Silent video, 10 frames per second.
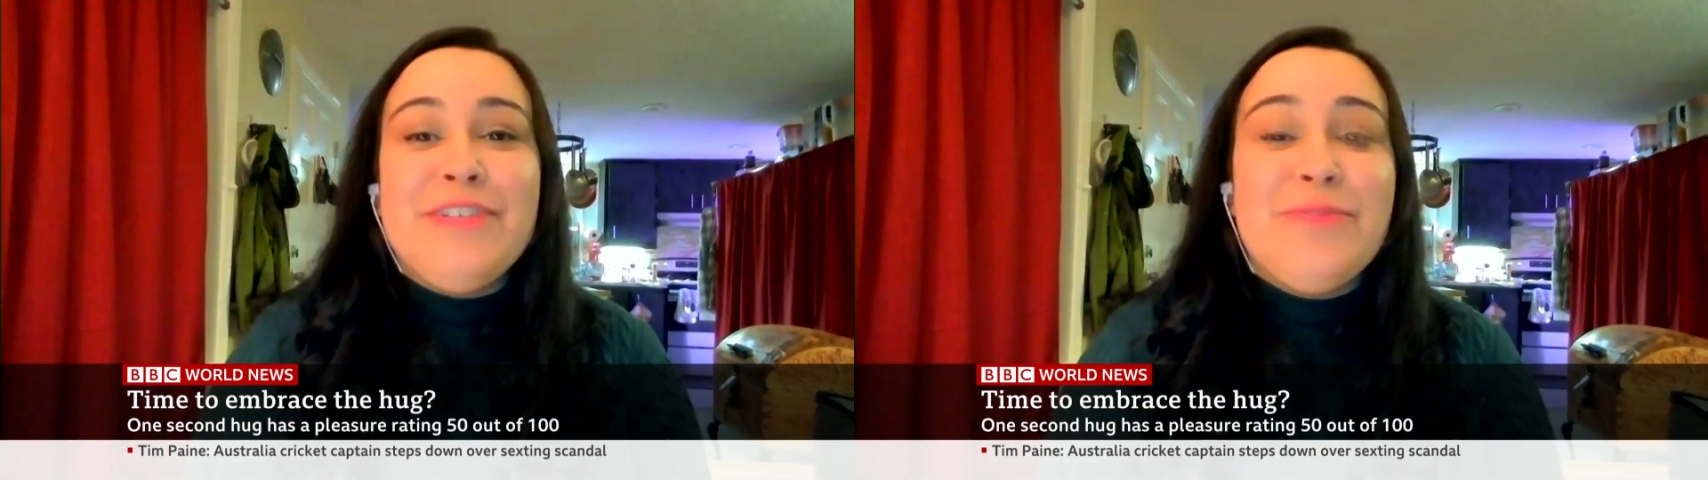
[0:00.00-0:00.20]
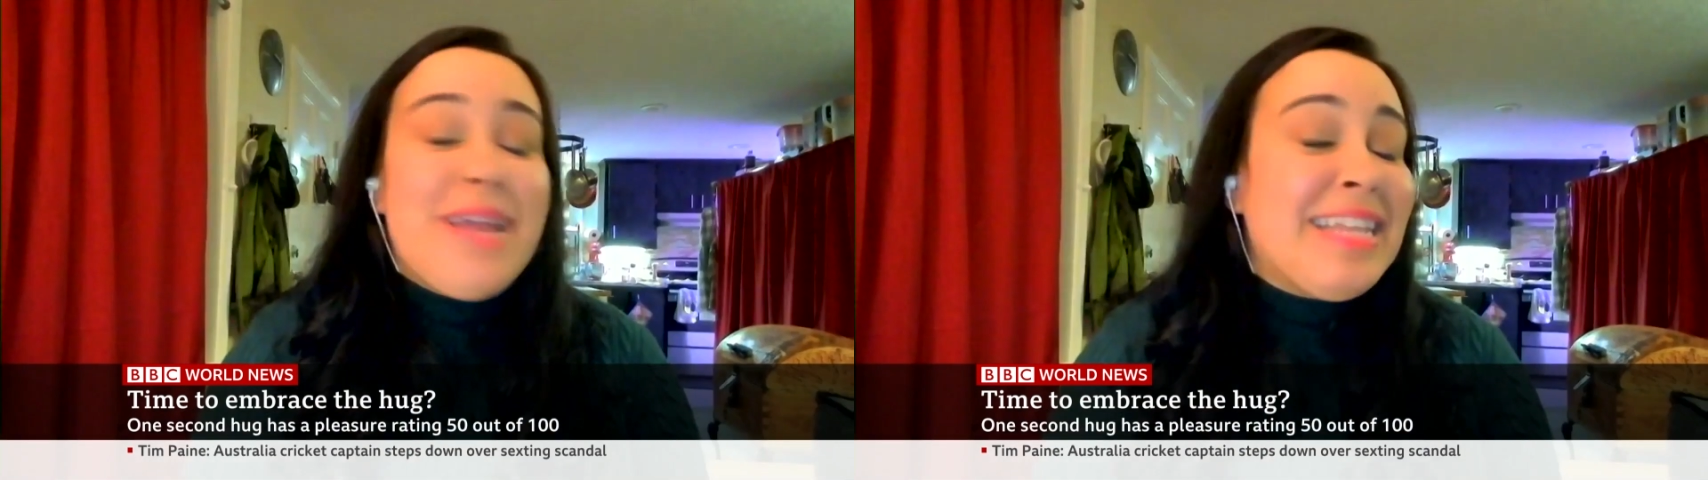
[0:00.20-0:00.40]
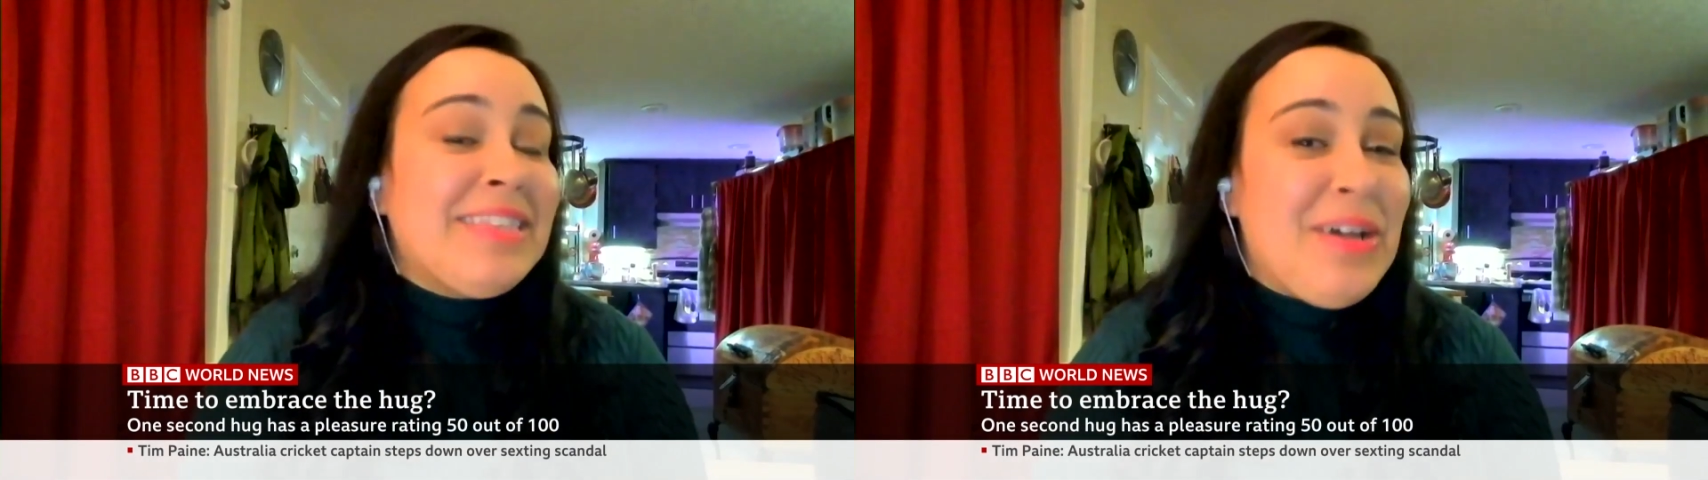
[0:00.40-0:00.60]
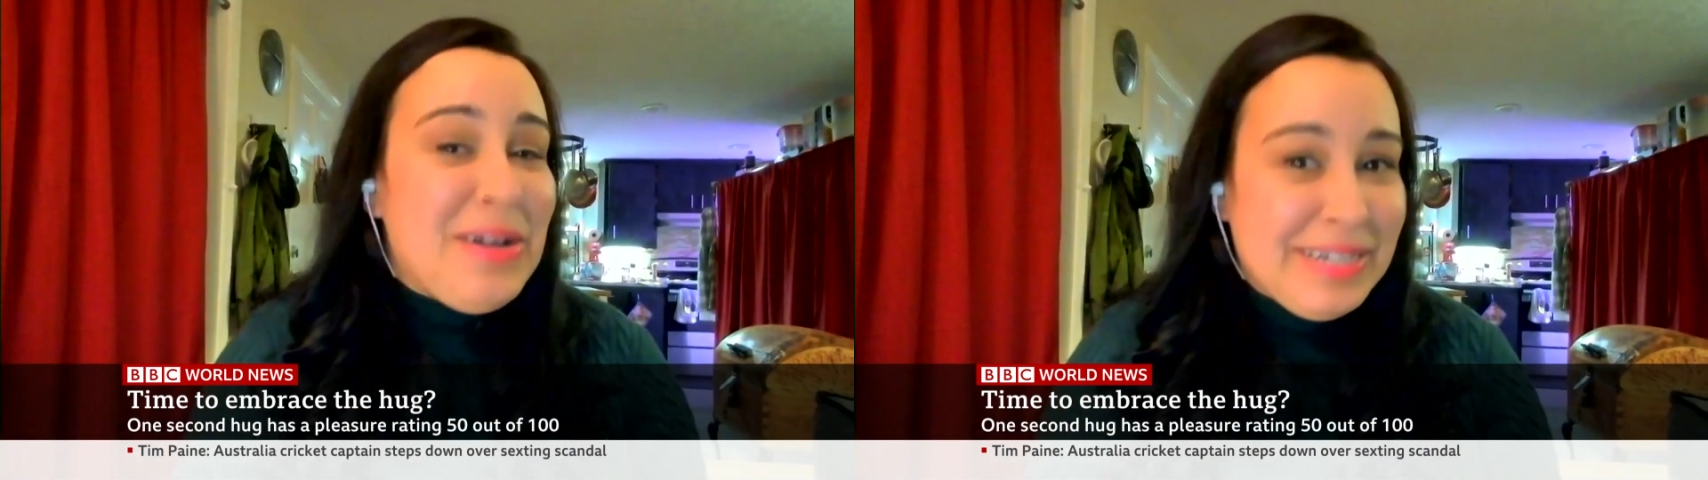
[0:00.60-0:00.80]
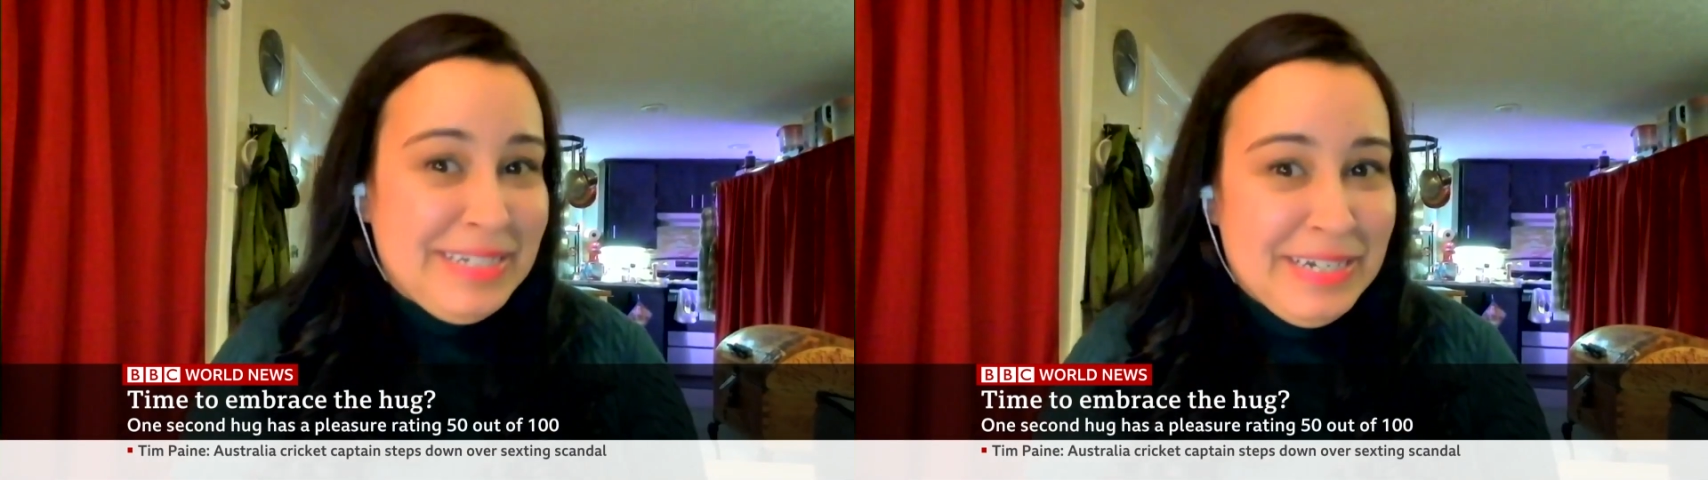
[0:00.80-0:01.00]
you wait
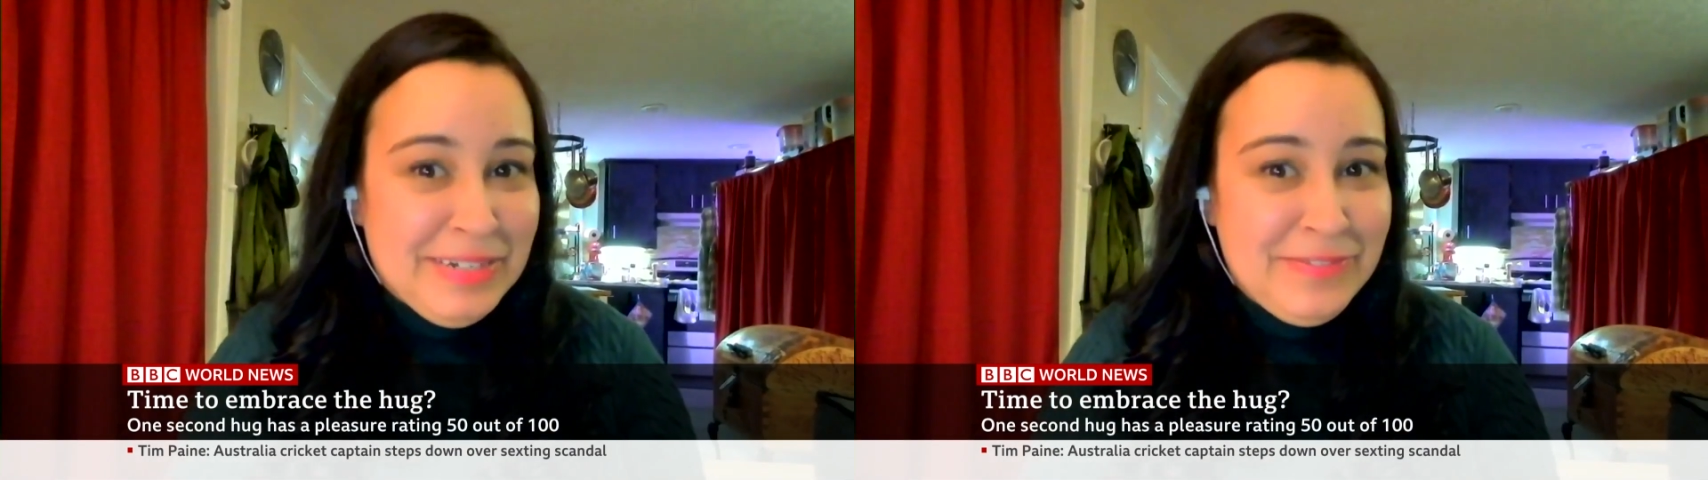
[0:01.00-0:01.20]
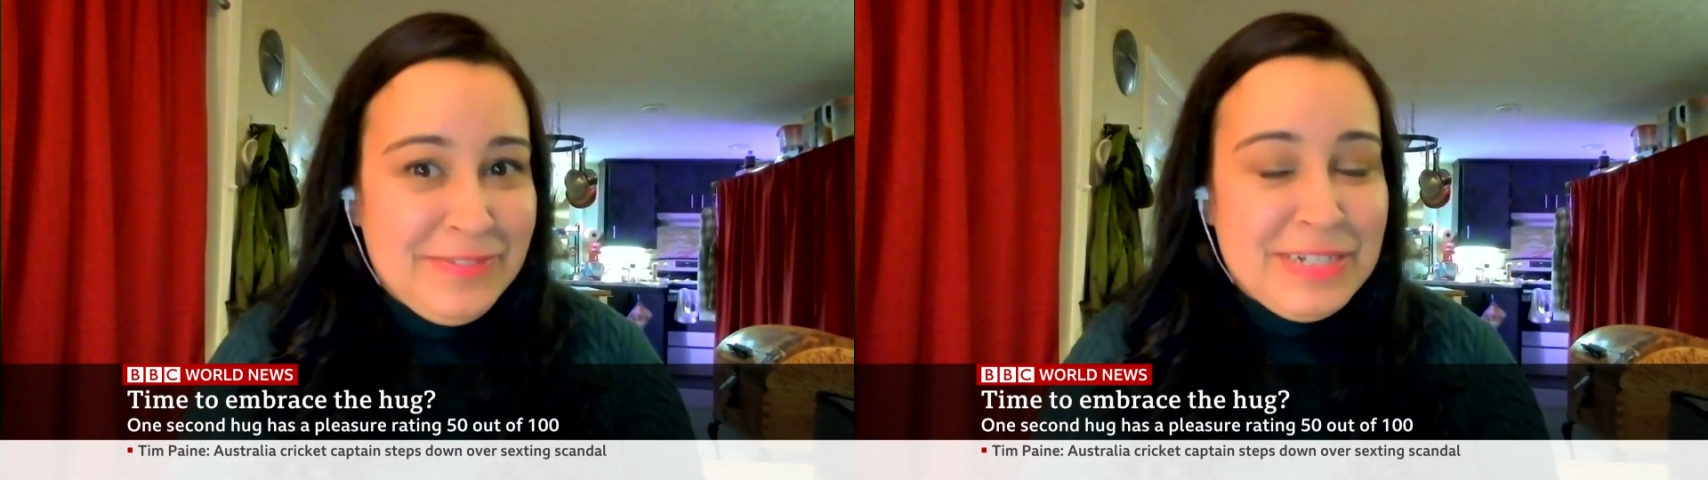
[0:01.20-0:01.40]
long enough,